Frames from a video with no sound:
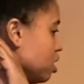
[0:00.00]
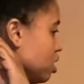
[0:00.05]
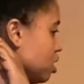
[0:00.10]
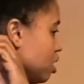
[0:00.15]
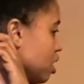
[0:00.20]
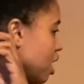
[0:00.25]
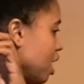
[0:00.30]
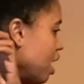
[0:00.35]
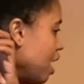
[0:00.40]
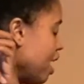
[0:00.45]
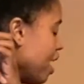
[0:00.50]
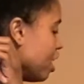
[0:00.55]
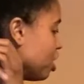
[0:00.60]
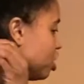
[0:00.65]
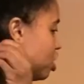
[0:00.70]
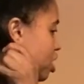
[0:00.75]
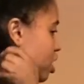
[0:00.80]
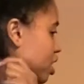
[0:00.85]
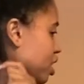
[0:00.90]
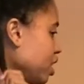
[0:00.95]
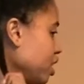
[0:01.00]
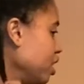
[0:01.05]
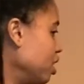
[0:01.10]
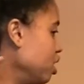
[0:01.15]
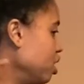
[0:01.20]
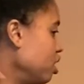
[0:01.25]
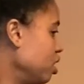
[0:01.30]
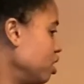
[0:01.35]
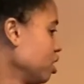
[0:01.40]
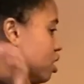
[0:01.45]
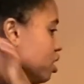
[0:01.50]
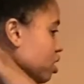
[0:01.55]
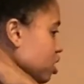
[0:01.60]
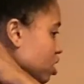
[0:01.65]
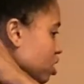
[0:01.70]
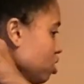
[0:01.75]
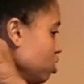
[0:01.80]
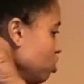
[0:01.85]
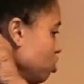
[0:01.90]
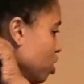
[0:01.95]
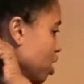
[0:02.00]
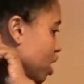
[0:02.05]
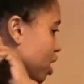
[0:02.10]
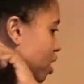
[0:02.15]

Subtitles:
I actually do